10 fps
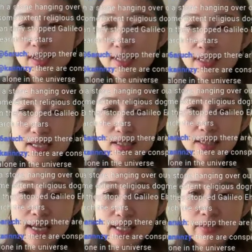Let's say it's a
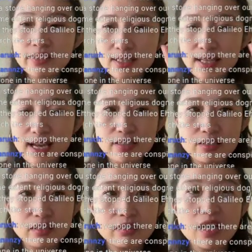case of a
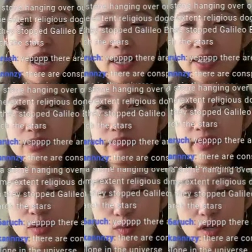disaster. I need to
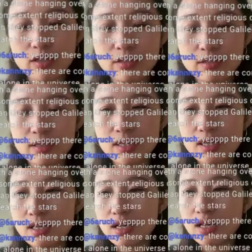find water.
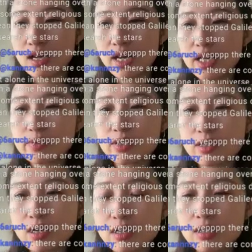I am
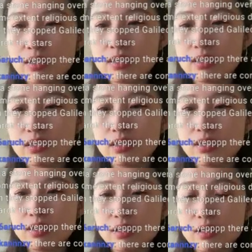stuck
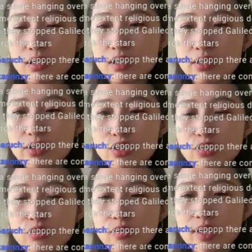on a
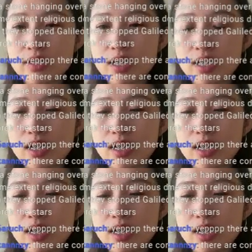stranded.